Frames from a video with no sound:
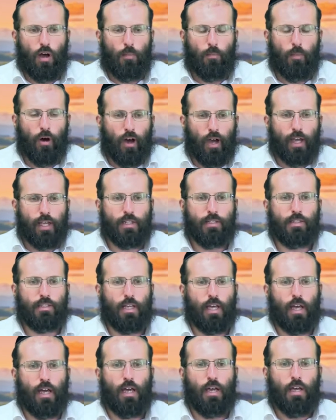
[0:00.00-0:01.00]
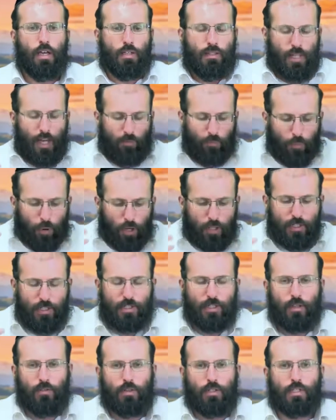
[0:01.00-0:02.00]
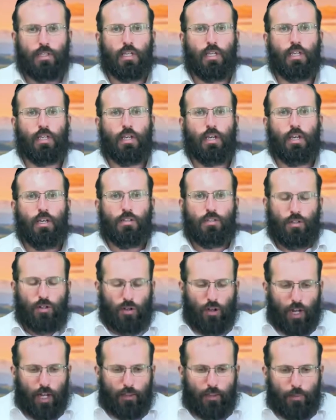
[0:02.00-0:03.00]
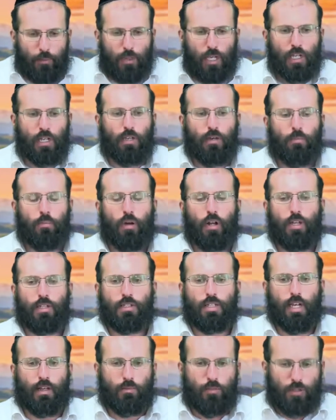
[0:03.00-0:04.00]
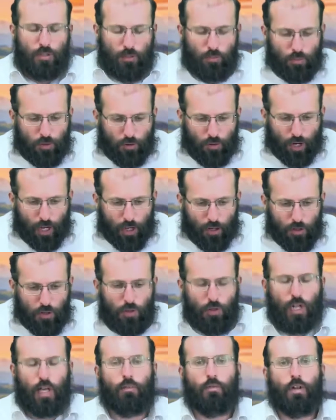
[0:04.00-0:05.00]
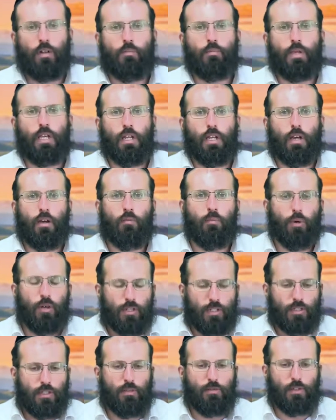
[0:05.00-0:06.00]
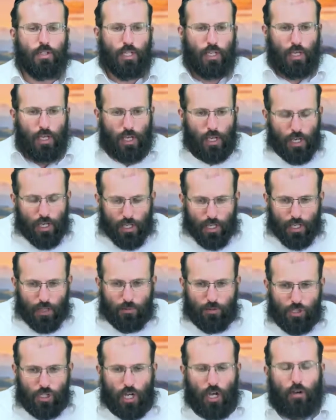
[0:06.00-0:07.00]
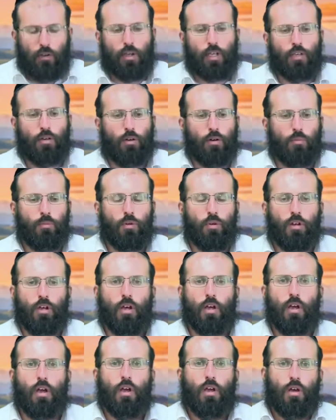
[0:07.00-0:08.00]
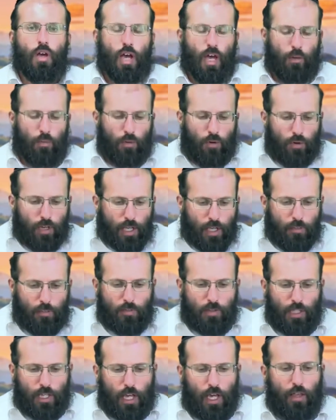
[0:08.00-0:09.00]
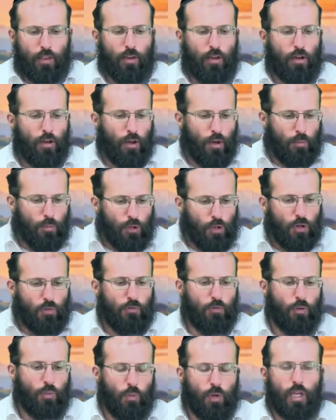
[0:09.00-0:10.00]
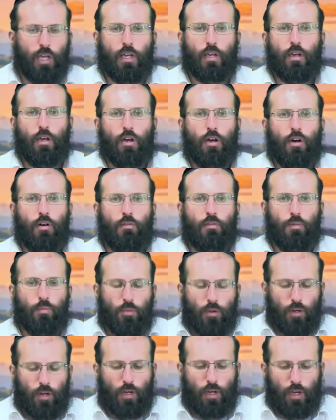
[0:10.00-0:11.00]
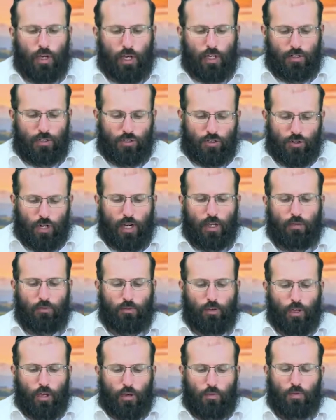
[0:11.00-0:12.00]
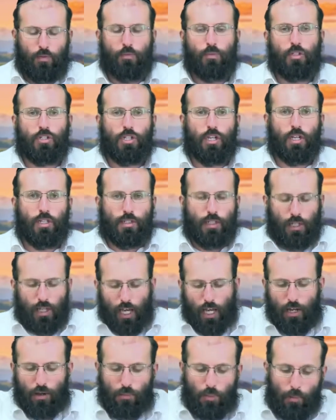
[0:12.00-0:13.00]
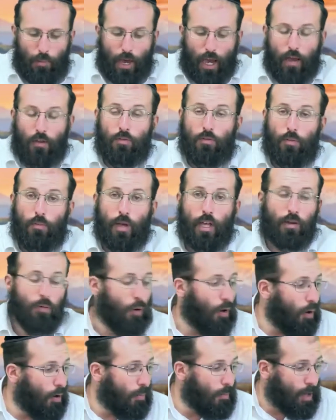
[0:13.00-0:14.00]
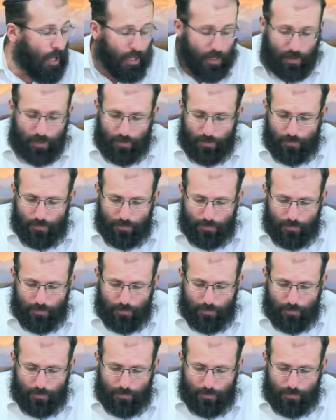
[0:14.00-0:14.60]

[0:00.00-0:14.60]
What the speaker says: mindset, to have positivity, to not let the media pull us down, but to create a new level of media, positivity. Keep sharing your Emuna, and we'll keep together a beautiful week of Emuna and strength with Mashiach Sakeinu B'mehayu V'meinu. Amen.